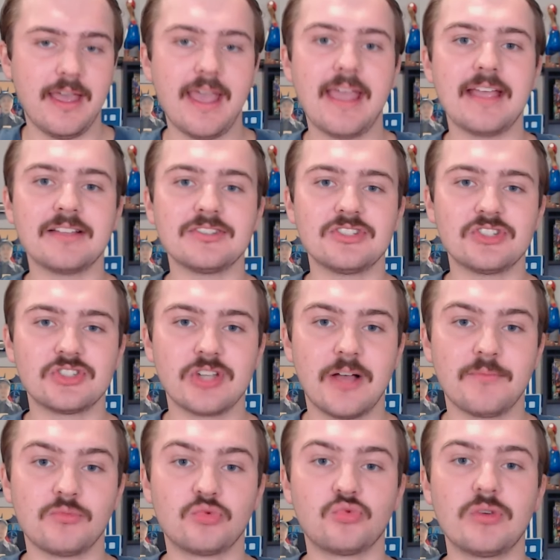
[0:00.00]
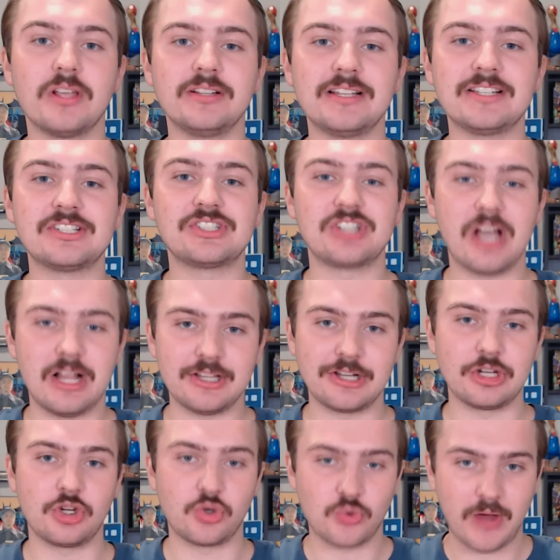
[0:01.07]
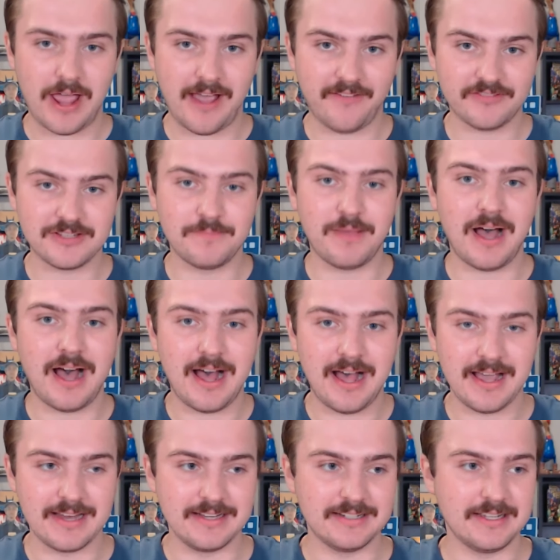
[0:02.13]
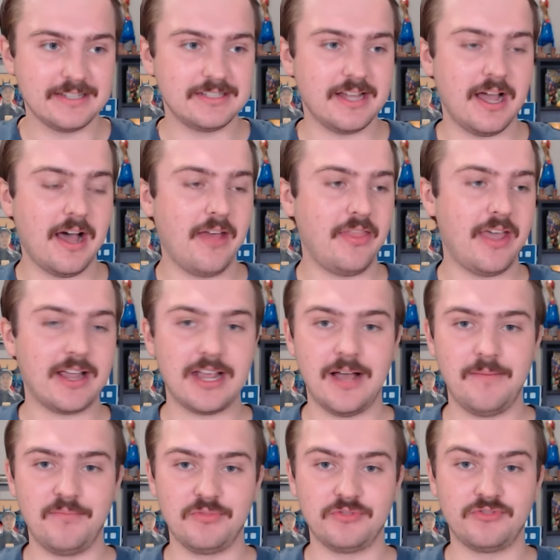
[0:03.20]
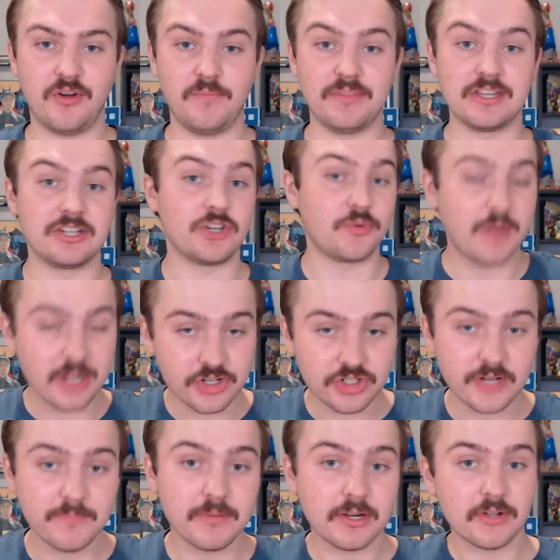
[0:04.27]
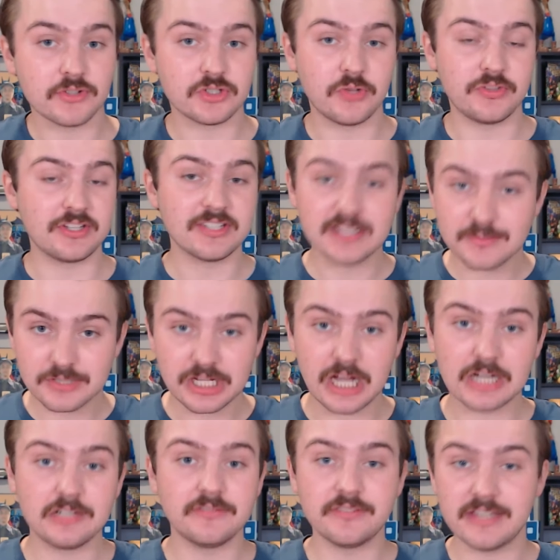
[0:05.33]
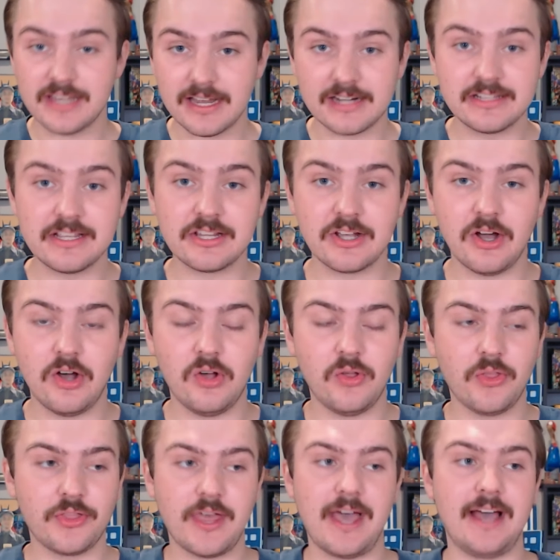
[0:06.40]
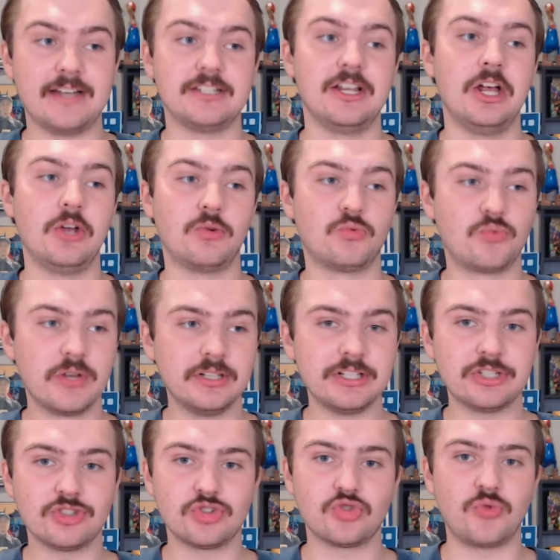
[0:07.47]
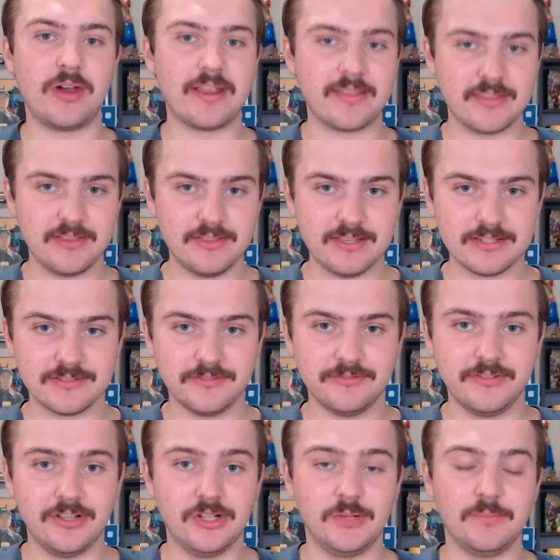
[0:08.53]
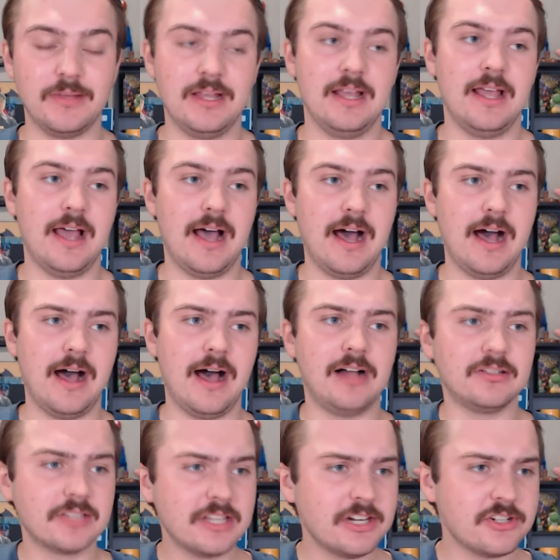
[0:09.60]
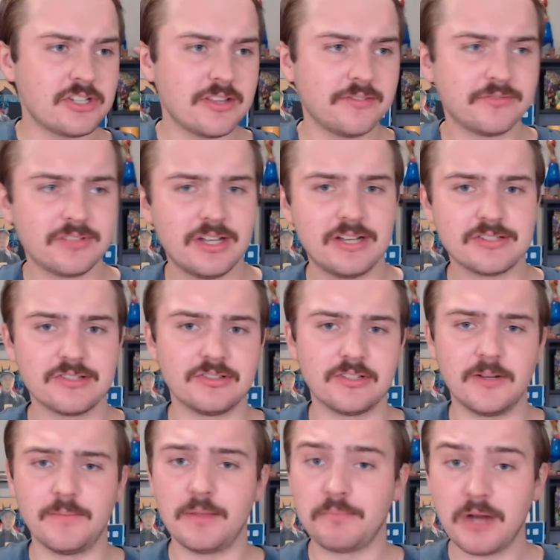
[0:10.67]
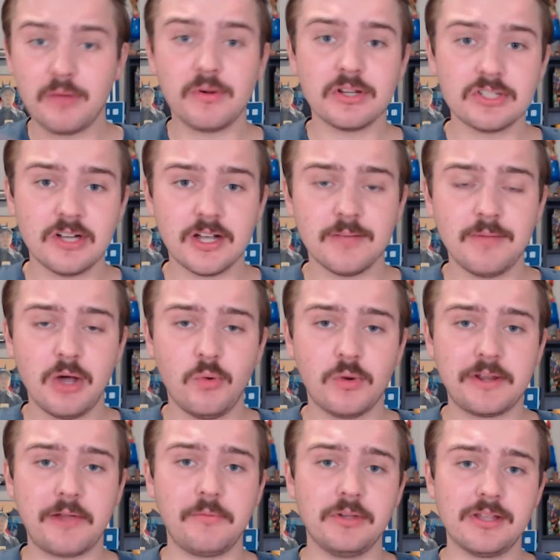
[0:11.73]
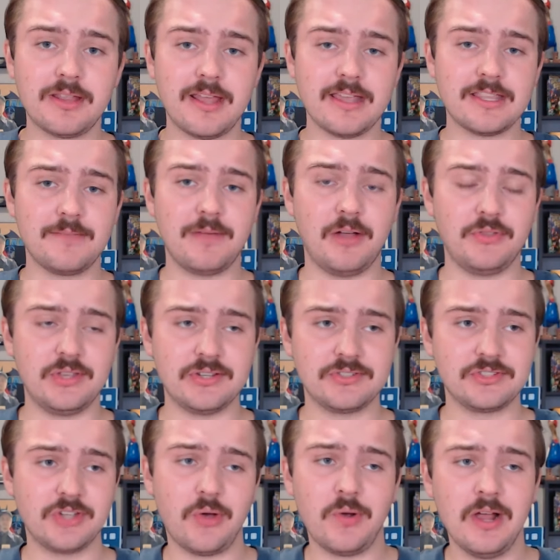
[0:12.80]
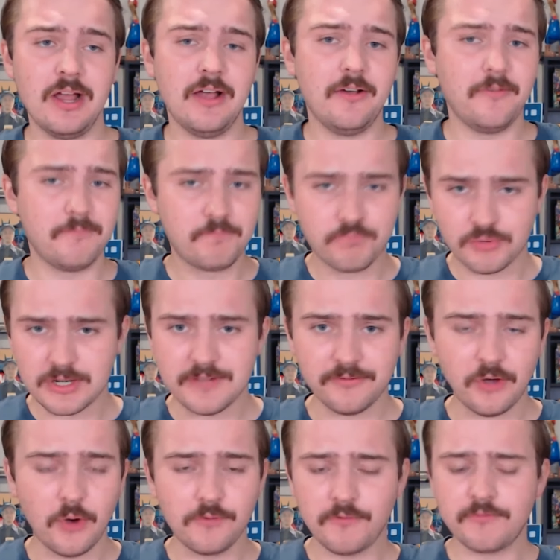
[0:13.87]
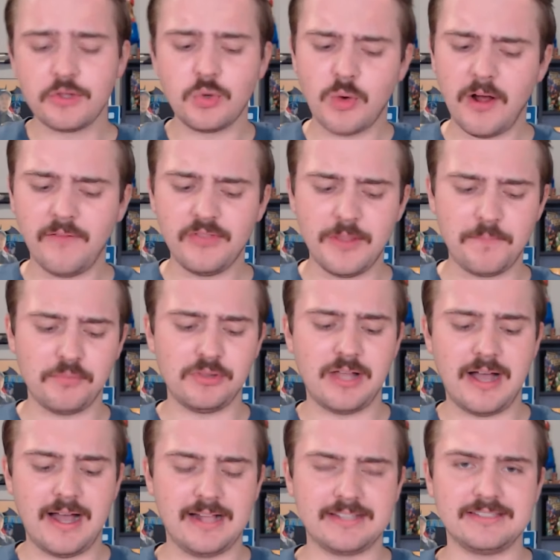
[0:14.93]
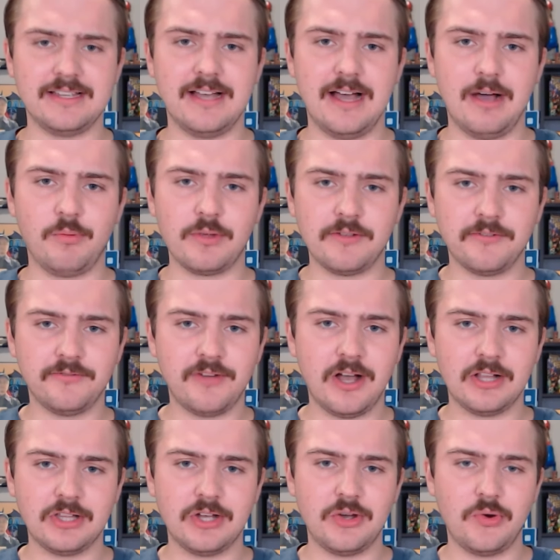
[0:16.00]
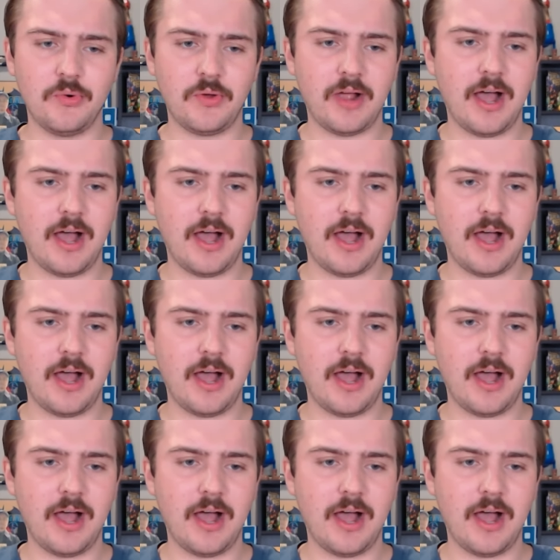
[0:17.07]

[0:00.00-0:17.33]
and some really solid craft behind it uh, that comes from the direction, but also the cinematography, editing, all that really strengthen this film. Uh, I'll get into the flaws a little bit, but I want to talk about what I really liked about this. So, brief overview of the plot. Uh, we follow